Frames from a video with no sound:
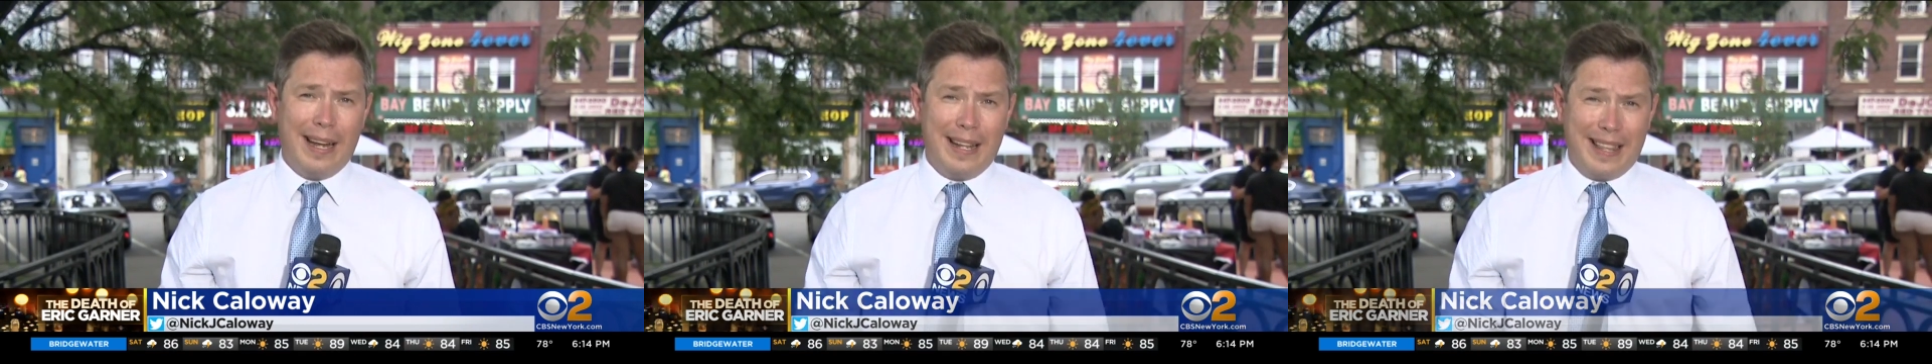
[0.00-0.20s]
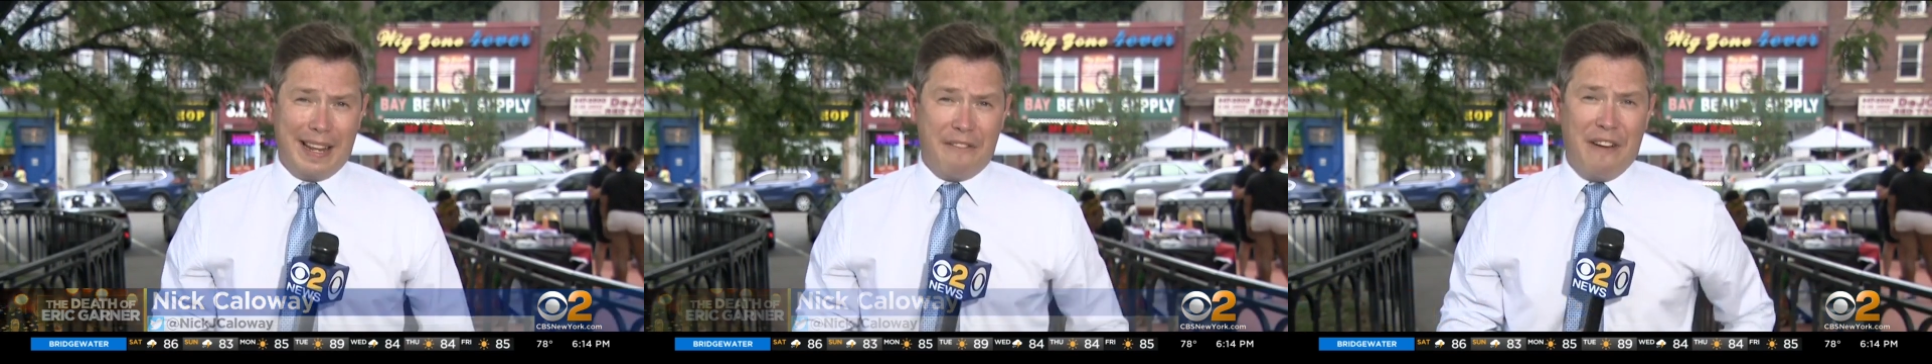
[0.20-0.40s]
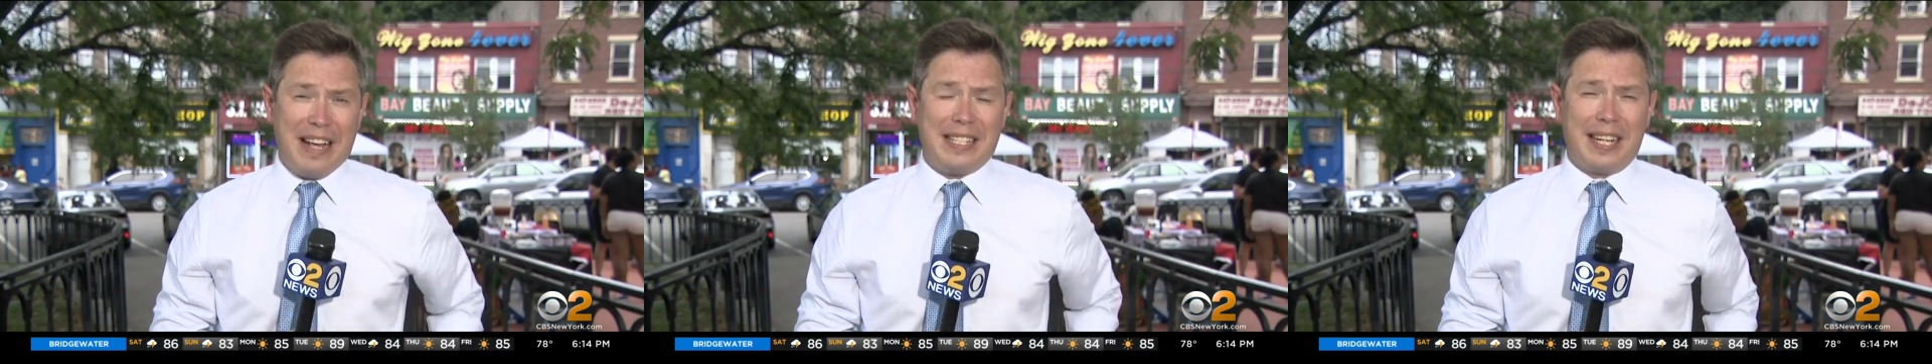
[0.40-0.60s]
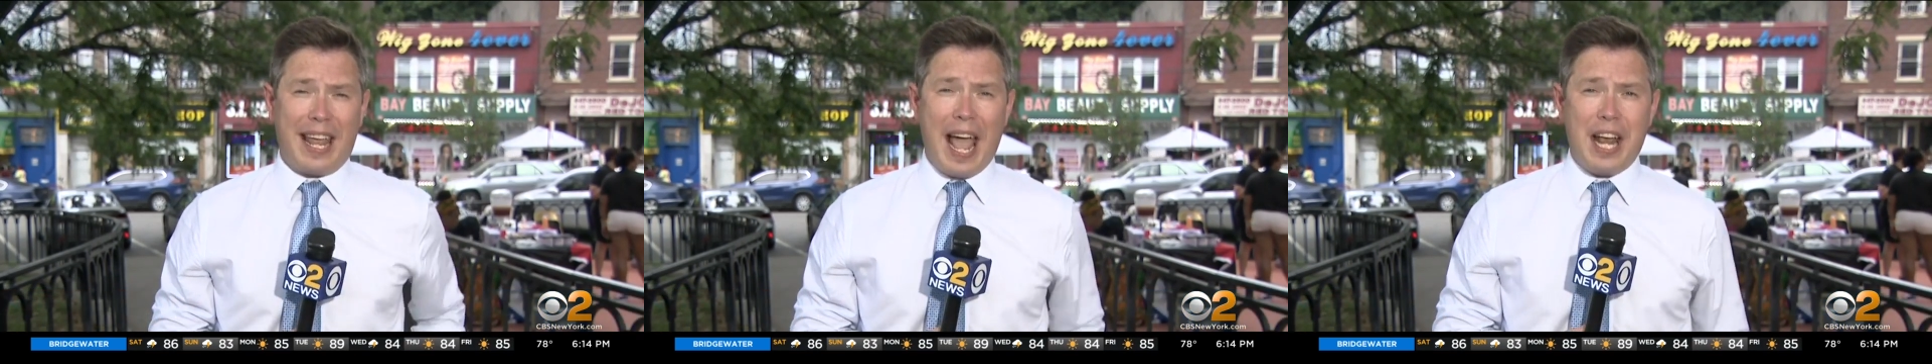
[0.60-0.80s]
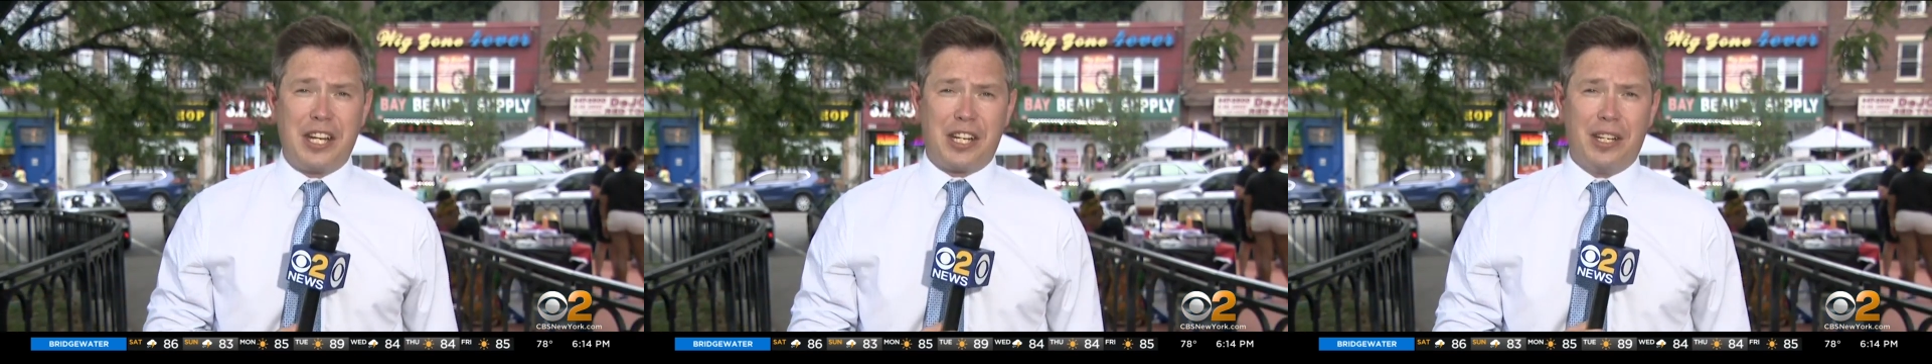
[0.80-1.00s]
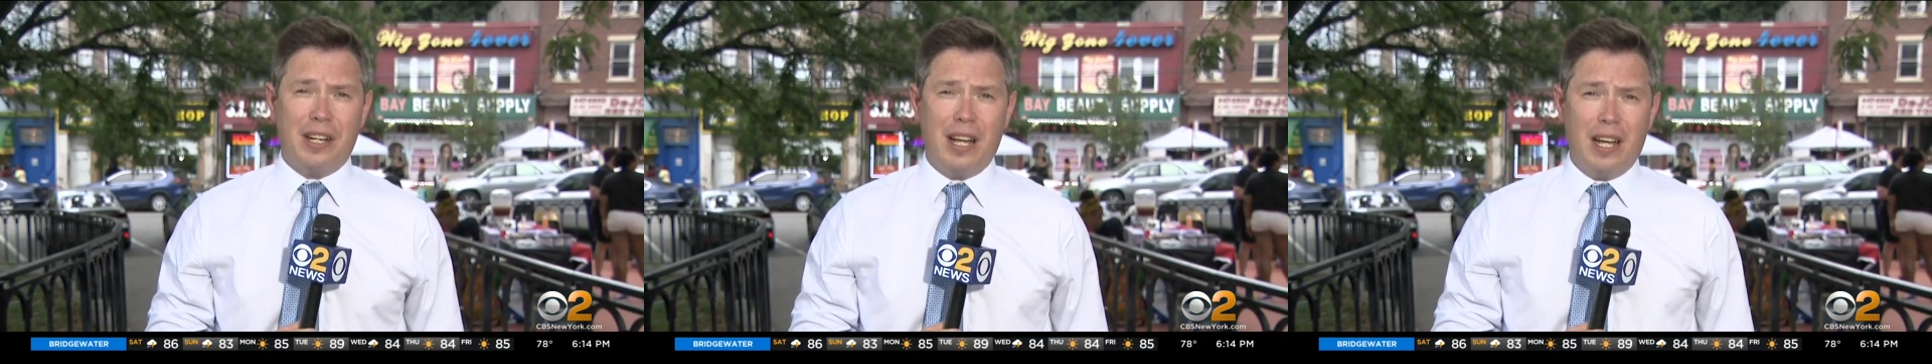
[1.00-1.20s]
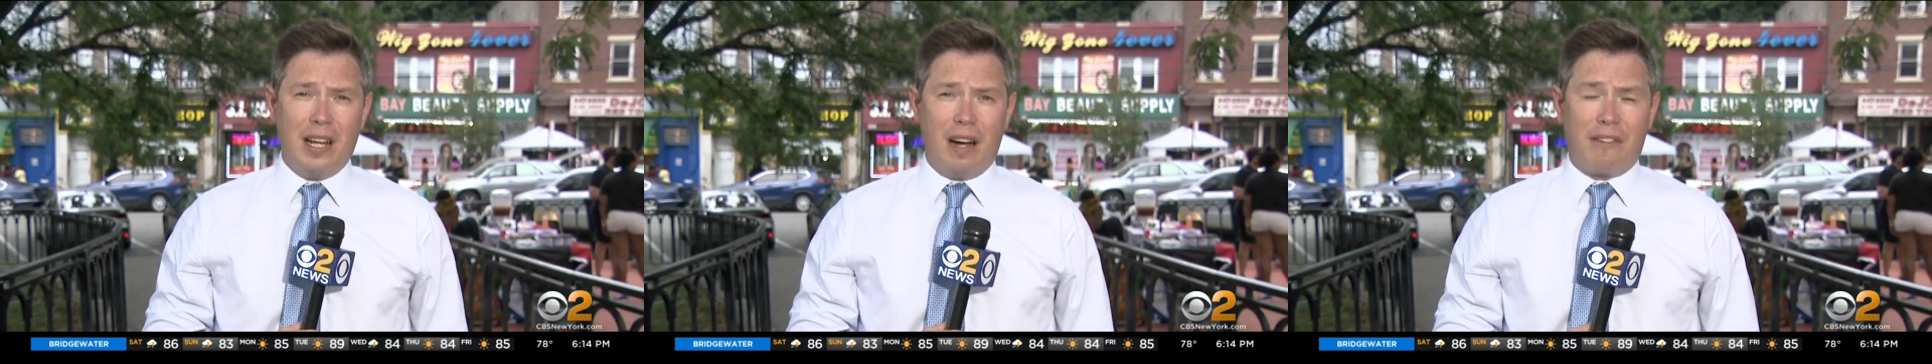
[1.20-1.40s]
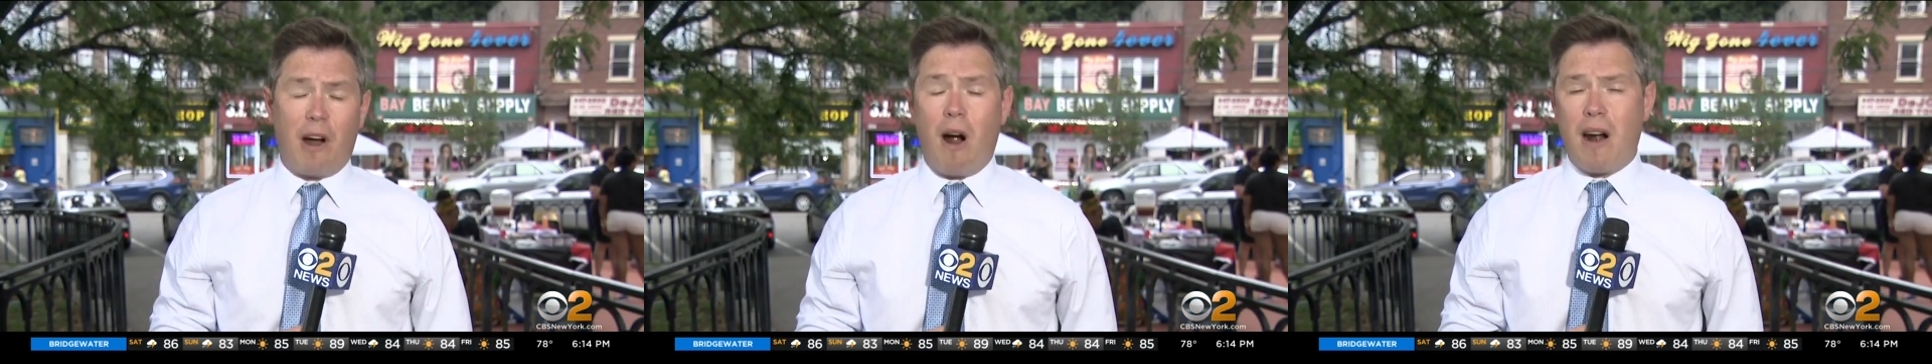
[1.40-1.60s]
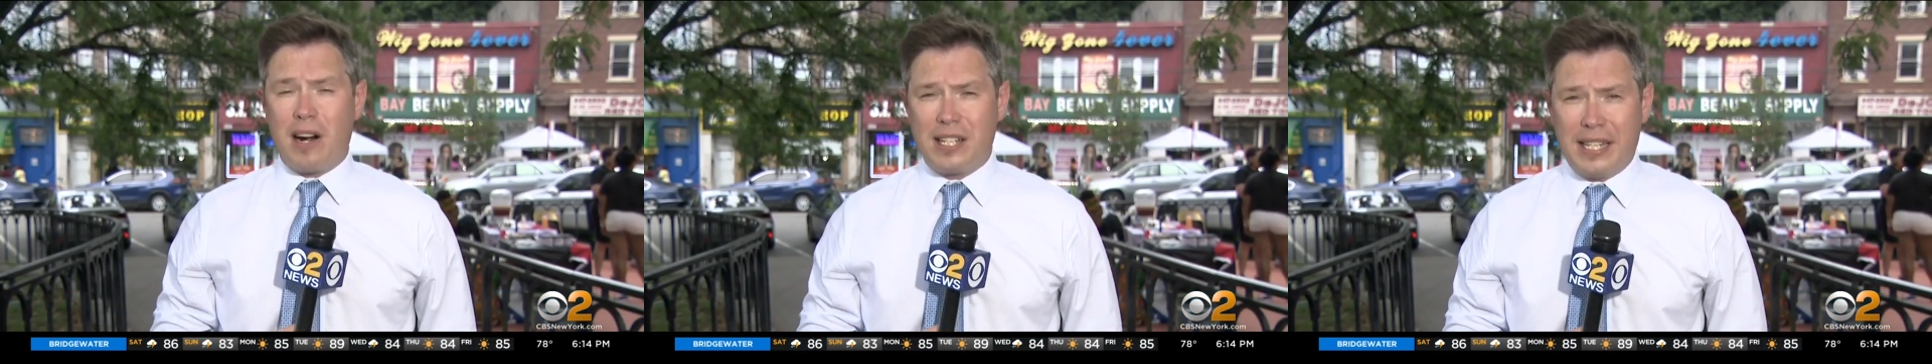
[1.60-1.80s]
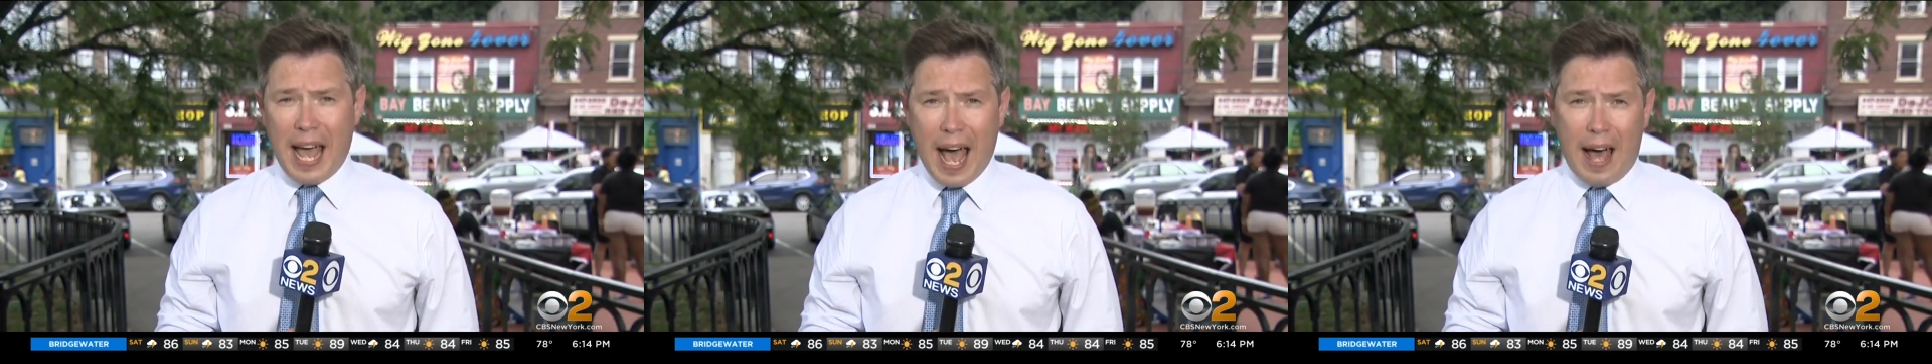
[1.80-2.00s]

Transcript: into the investigation of Garner's